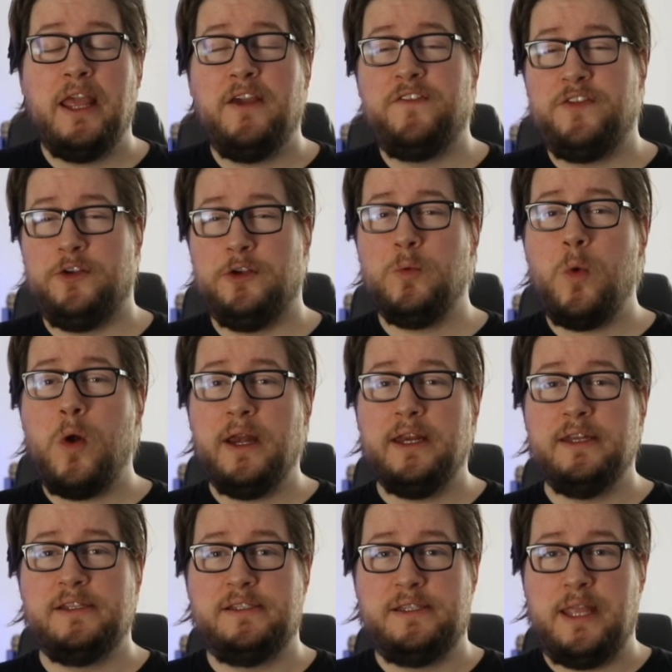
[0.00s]
if you're wanting
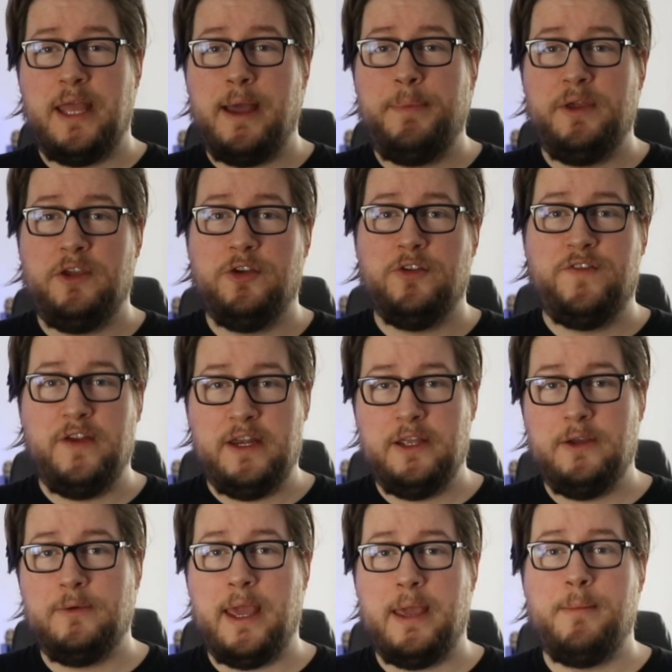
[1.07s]
to step your
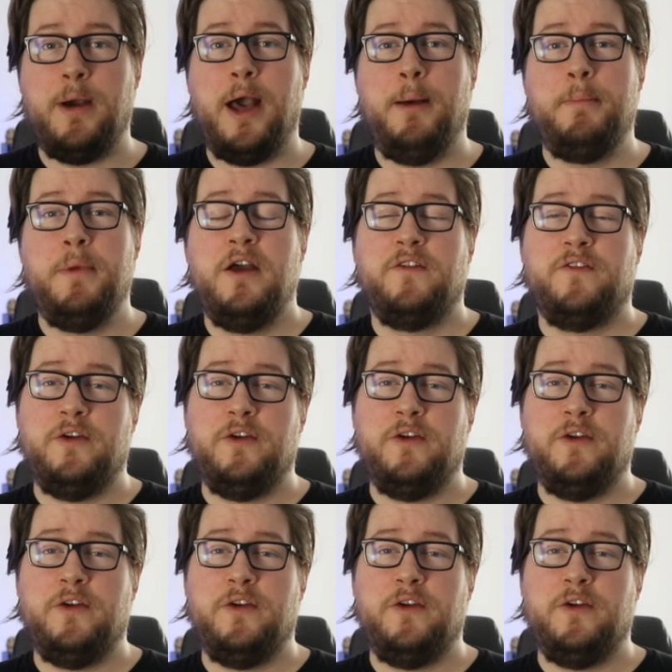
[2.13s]
video game up